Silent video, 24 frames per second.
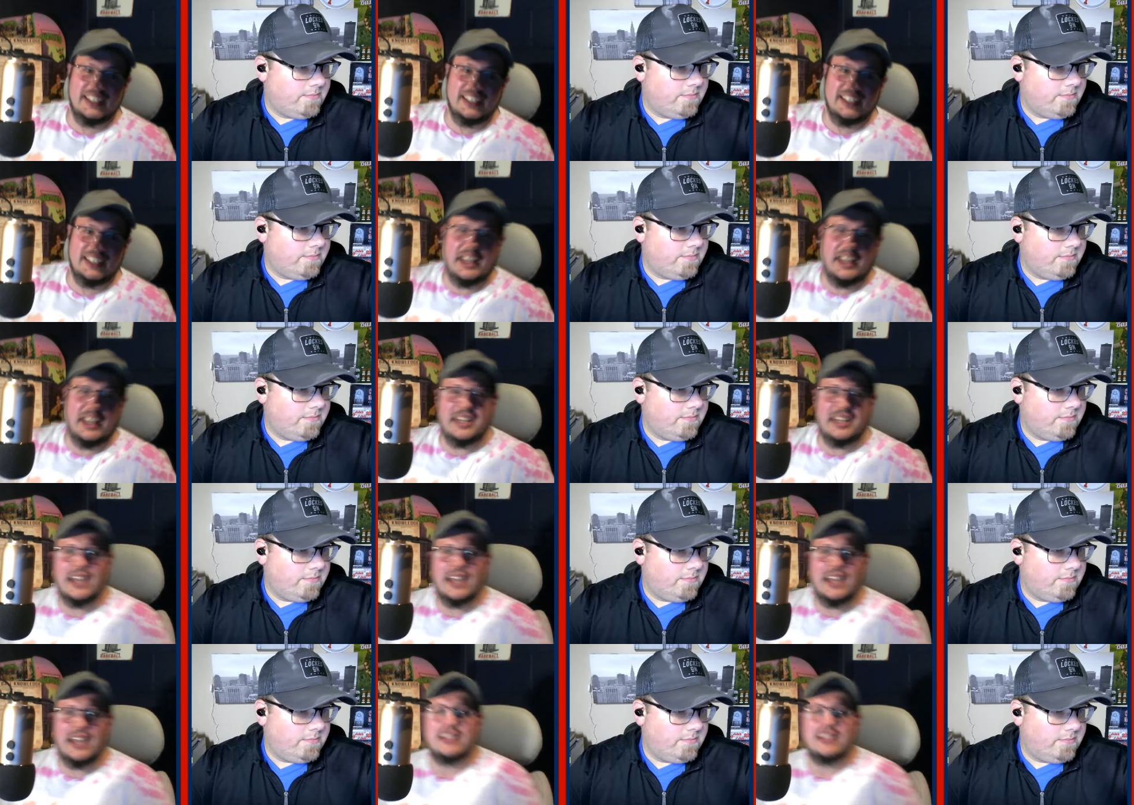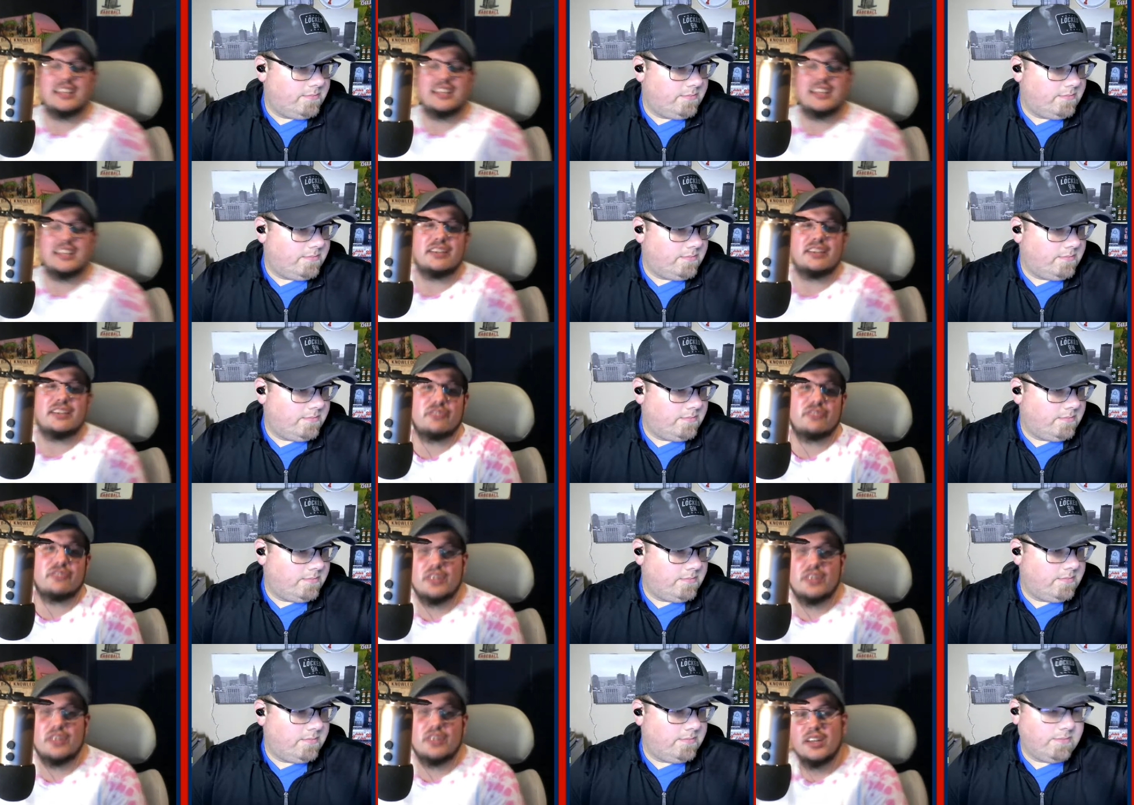Speaker 1: I can't think of a
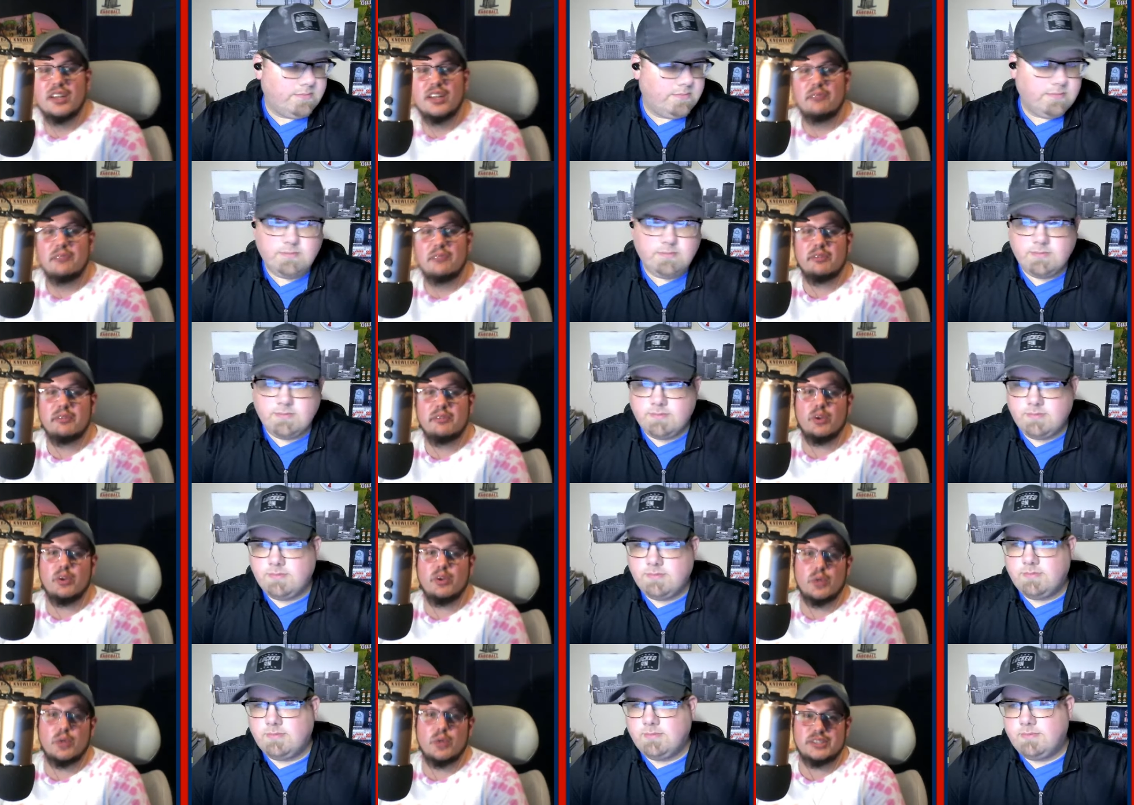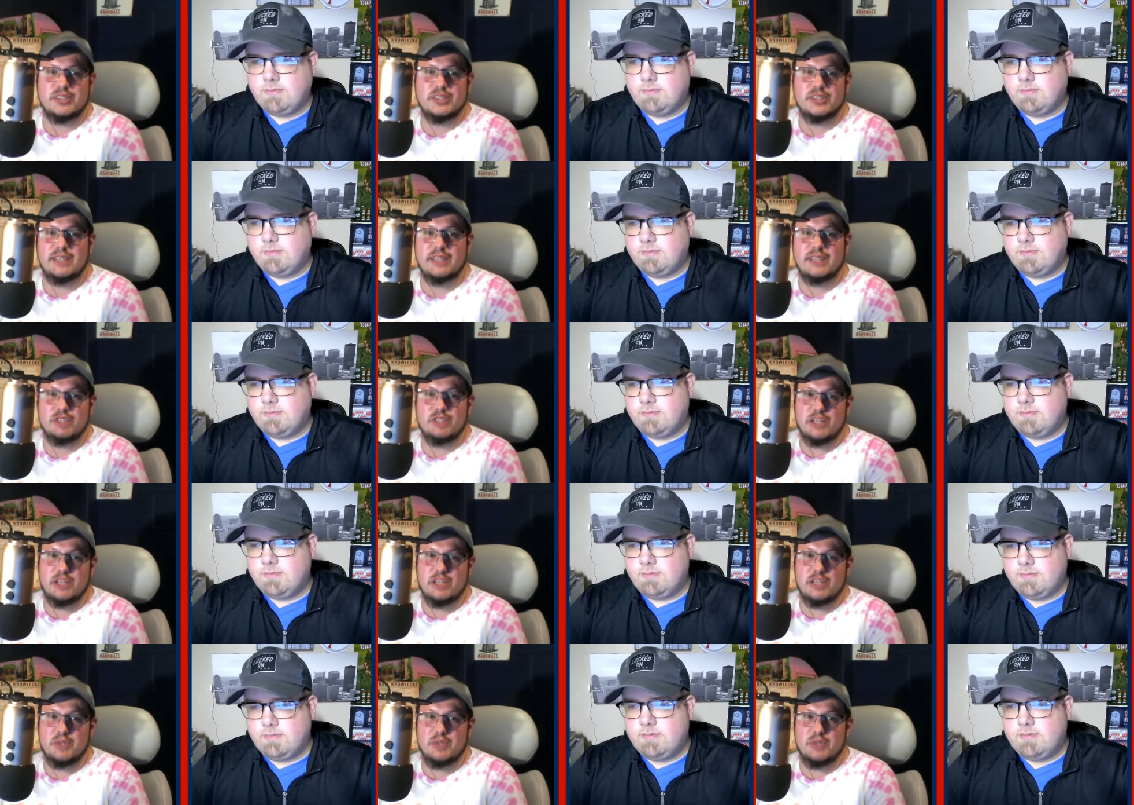maybe a worse team to
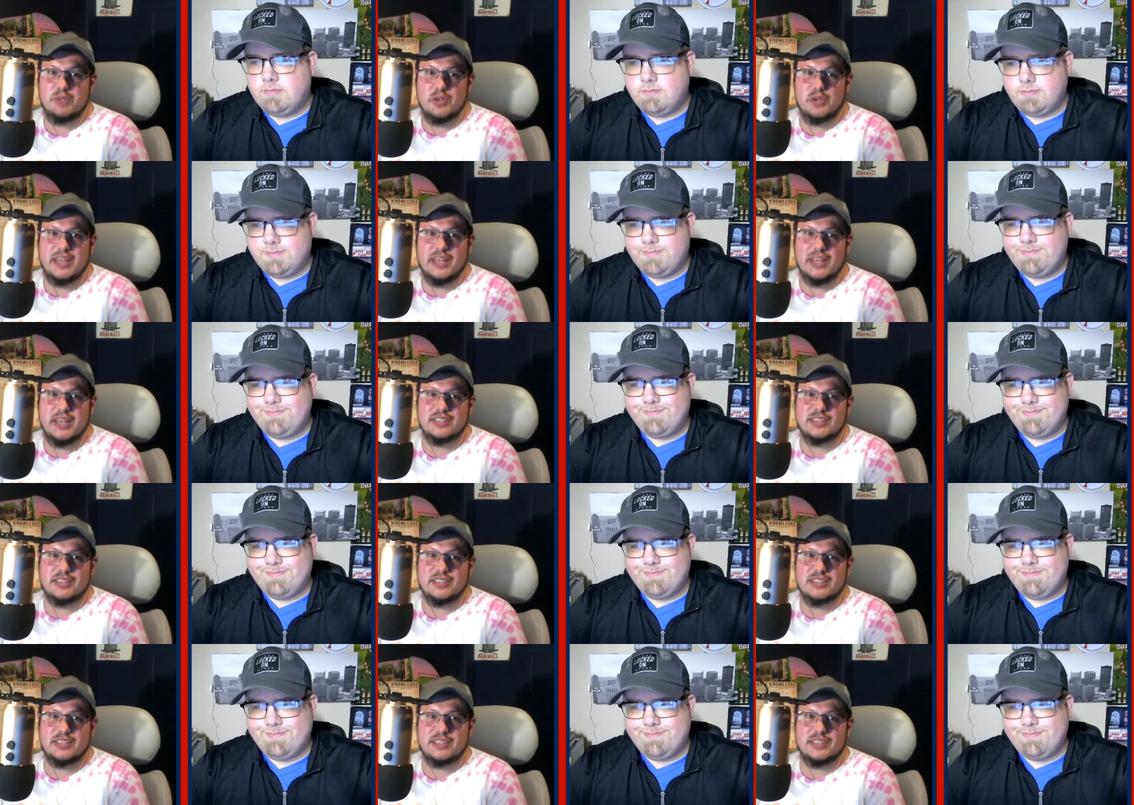debut against